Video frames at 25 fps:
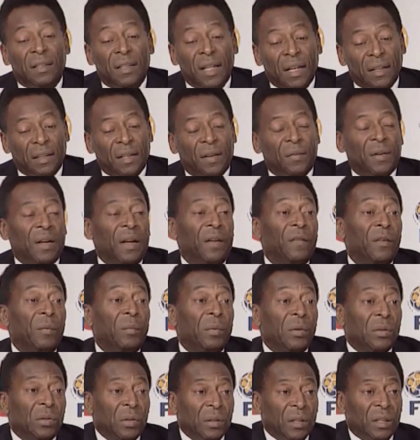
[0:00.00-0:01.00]
That time I have
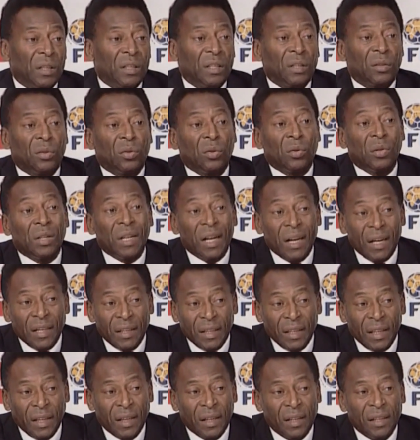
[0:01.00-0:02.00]
opportunity to
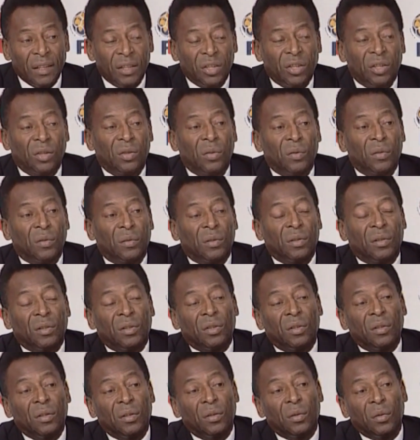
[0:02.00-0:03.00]
learn English, to
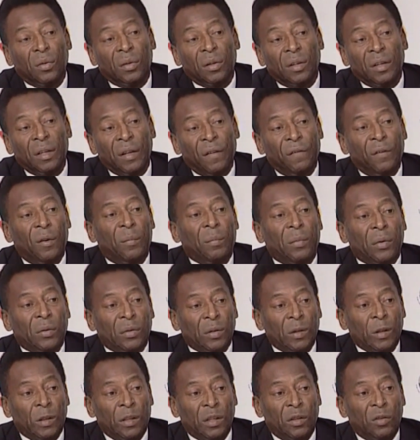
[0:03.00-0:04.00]
to give
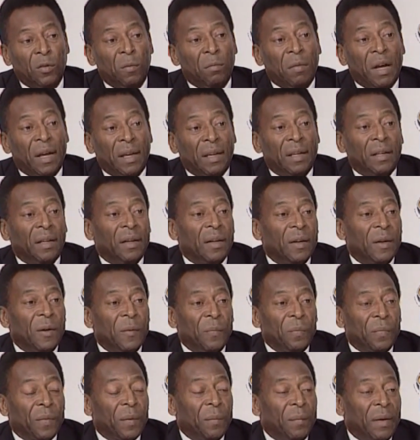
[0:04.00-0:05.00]
opportunity to my,
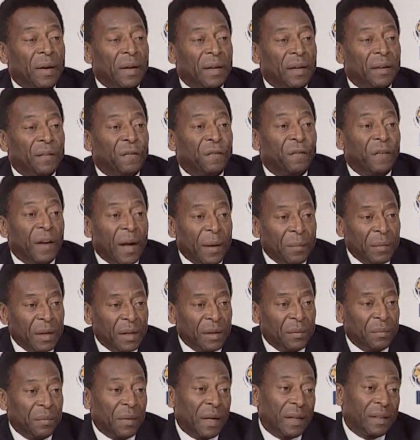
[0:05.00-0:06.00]
my
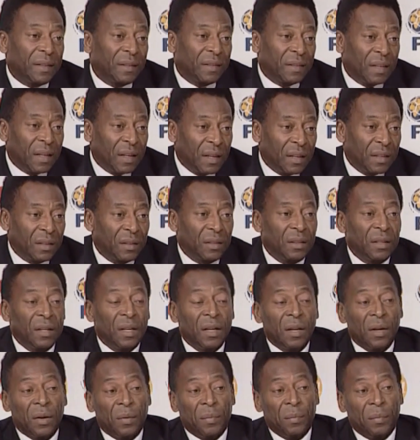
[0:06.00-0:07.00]
family, my sons,
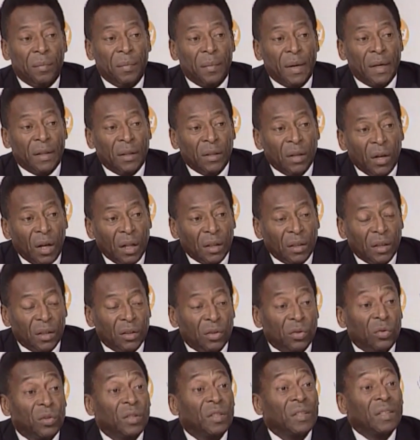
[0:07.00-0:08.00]
my daughter
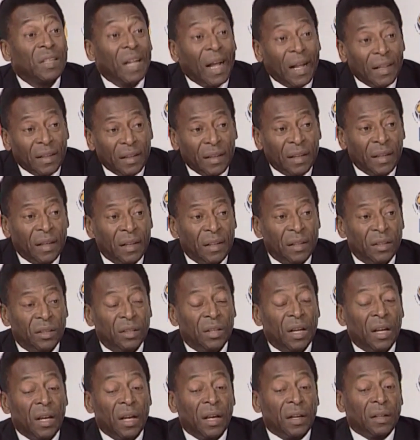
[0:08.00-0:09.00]
to study English.
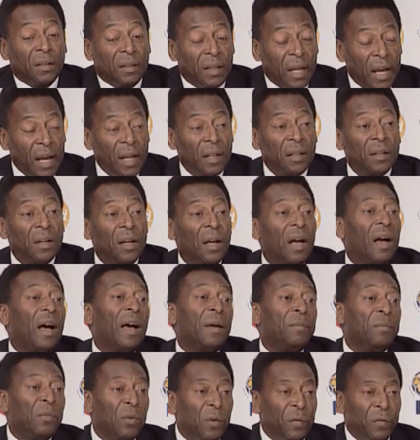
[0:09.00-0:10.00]
Then
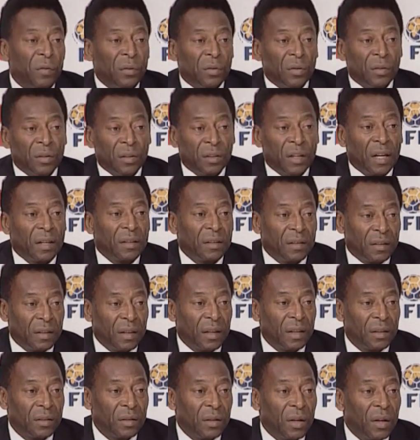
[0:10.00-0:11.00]
I moved to the United
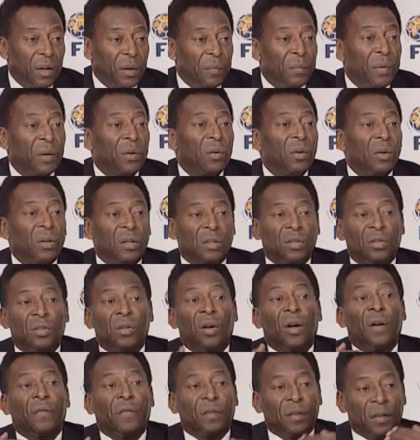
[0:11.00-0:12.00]
States because
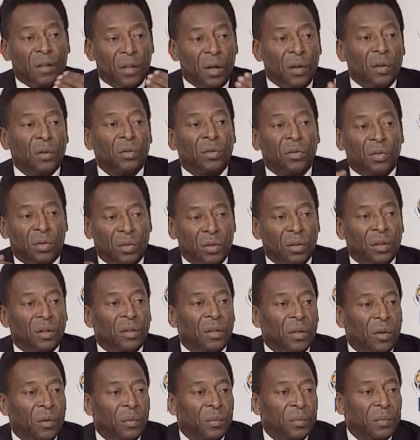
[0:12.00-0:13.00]
of those, you
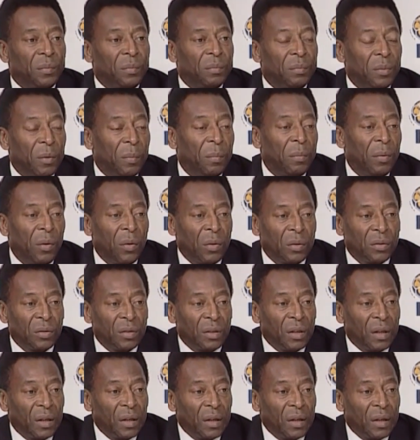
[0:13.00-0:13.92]
know, proposed.